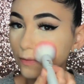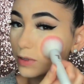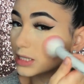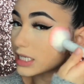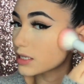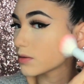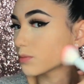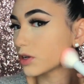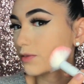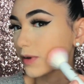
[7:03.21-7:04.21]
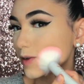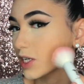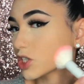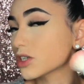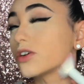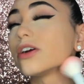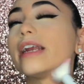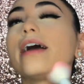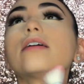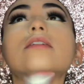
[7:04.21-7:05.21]
We did put foundation on our
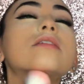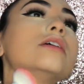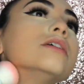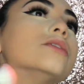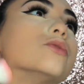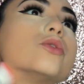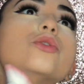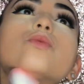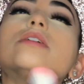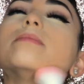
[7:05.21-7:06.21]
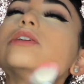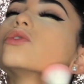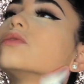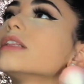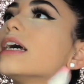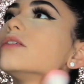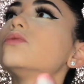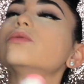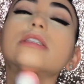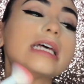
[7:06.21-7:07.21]
neck, so you want to make sure that
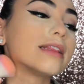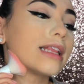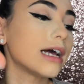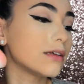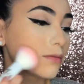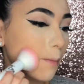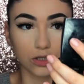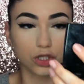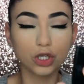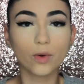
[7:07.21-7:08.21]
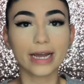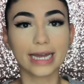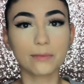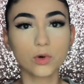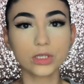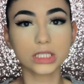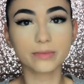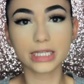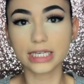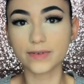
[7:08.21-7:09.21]
you set that. So I am going
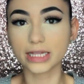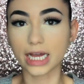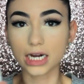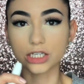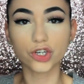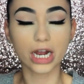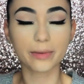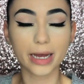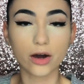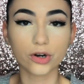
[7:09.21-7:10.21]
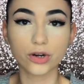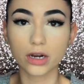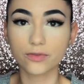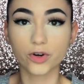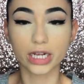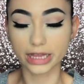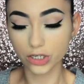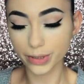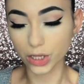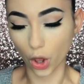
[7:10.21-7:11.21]
to be leaving that under eye powder for a
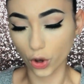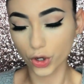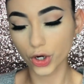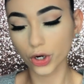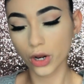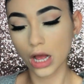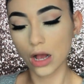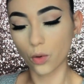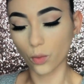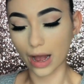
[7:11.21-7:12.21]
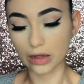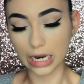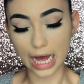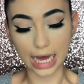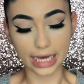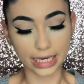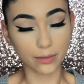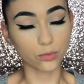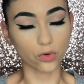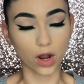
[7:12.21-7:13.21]
little bit longer while
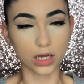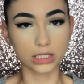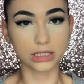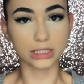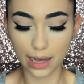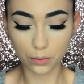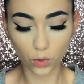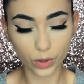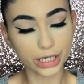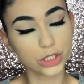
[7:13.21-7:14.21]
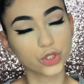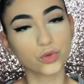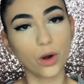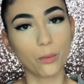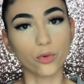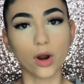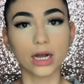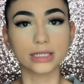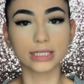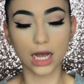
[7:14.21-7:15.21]
I bronze. I'm going to
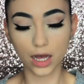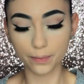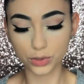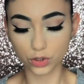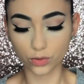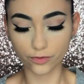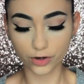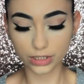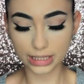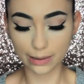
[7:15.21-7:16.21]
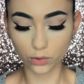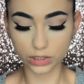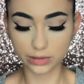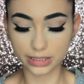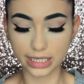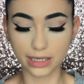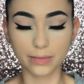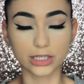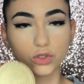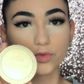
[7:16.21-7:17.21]
bronze up. So first I'm going to be
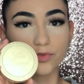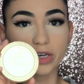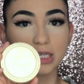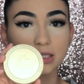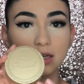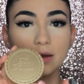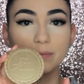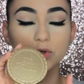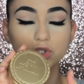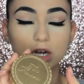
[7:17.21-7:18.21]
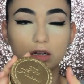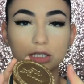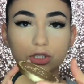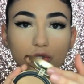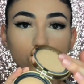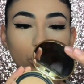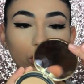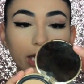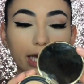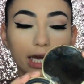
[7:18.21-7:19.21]
taking my Too Faced Milk Chocolate
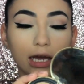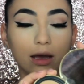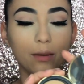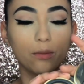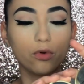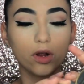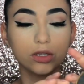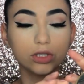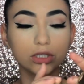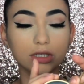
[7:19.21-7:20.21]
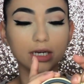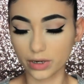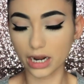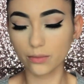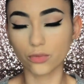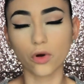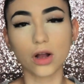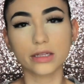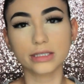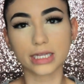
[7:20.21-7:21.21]
Soleil bronzer. When I
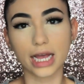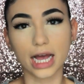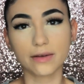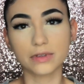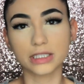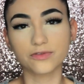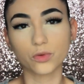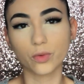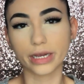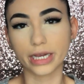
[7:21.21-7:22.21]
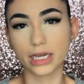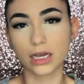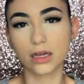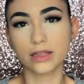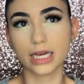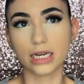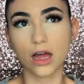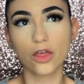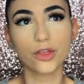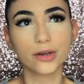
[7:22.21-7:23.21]
bronze, I have a different way than
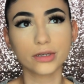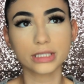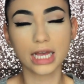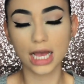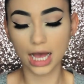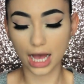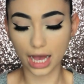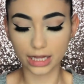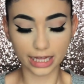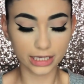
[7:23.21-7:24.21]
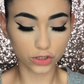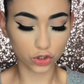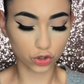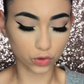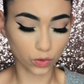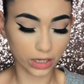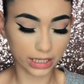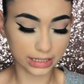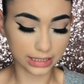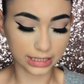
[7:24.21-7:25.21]
others. I like to
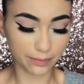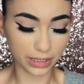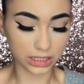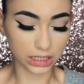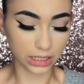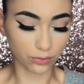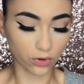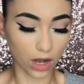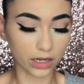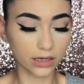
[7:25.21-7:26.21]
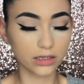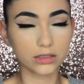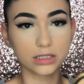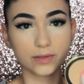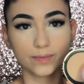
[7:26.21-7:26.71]
dip into the product.